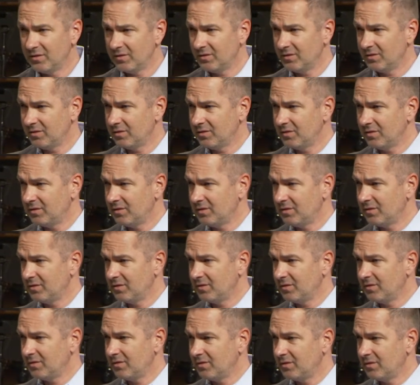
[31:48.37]

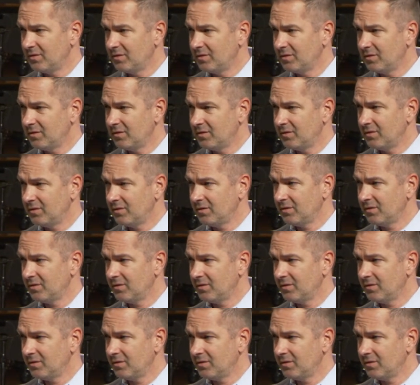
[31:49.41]
[no speech]